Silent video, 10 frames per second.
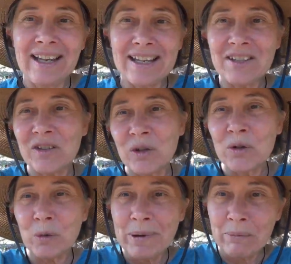as a
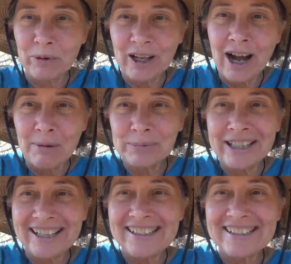social memory
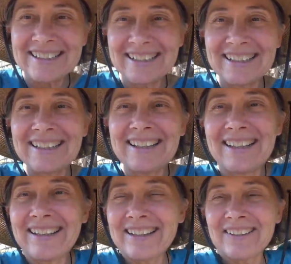complex
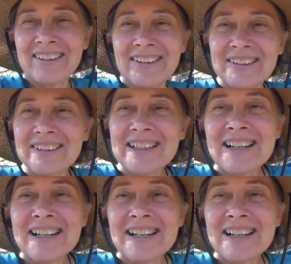you know.